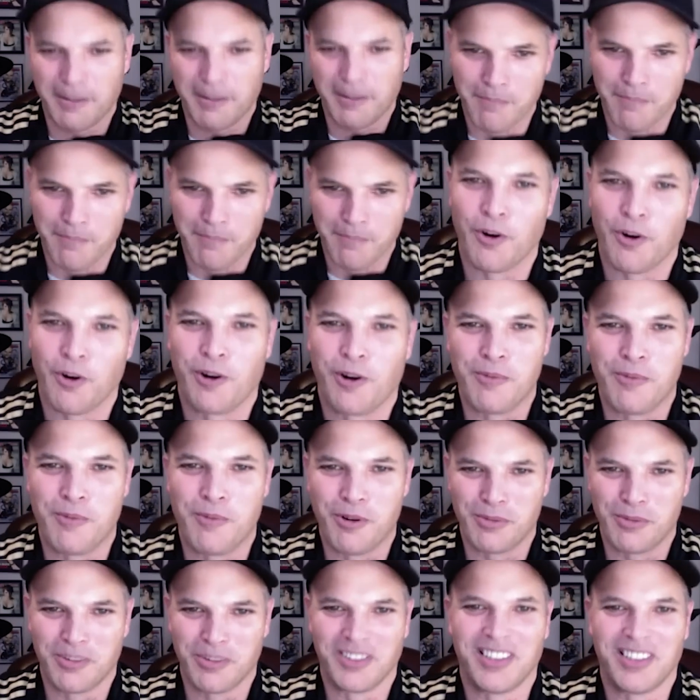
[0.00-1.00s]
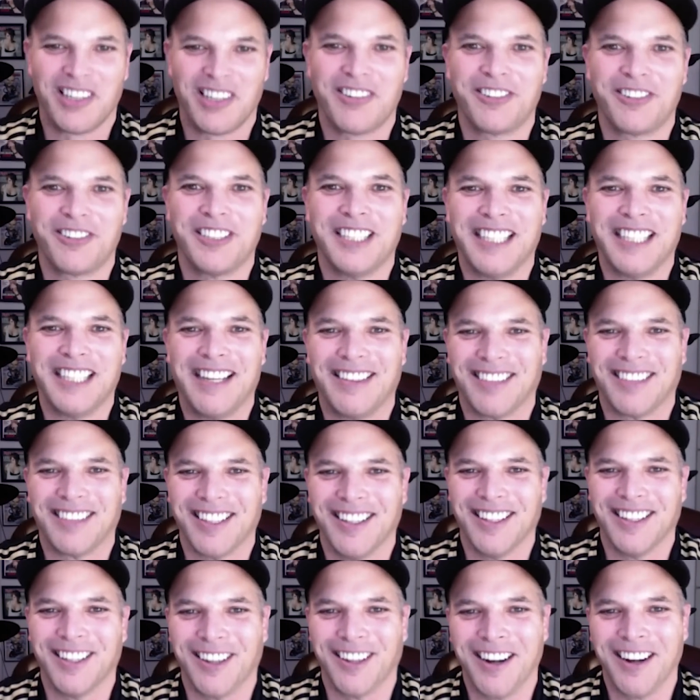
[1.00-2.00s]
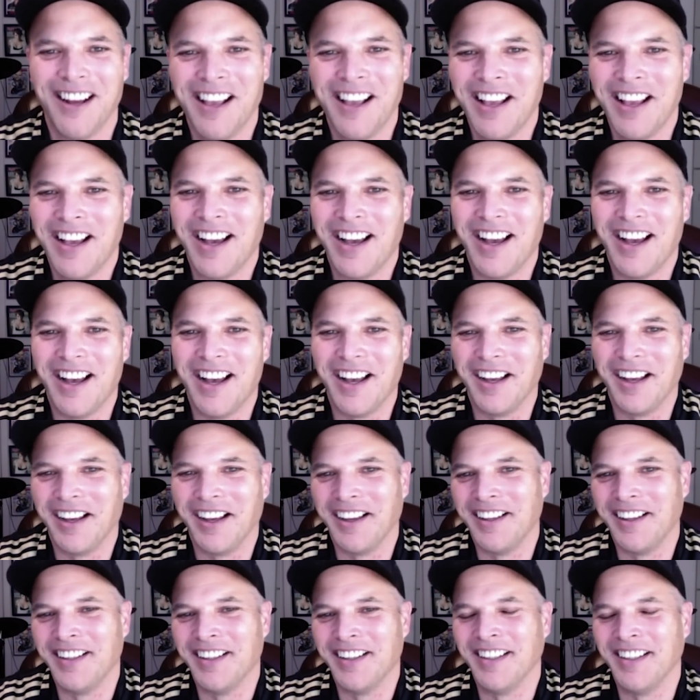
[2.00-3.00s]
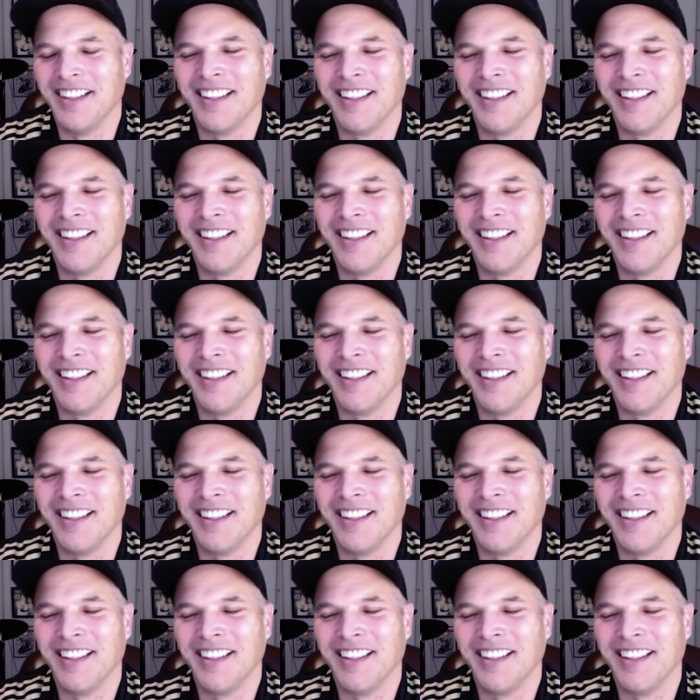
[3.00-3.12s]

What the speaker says: more and more material out there, you